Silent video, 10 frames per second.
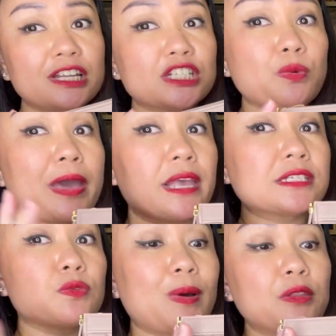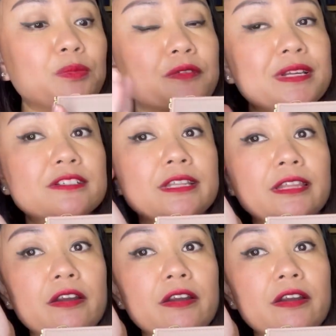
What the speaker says: That's why it's one of the reasons that I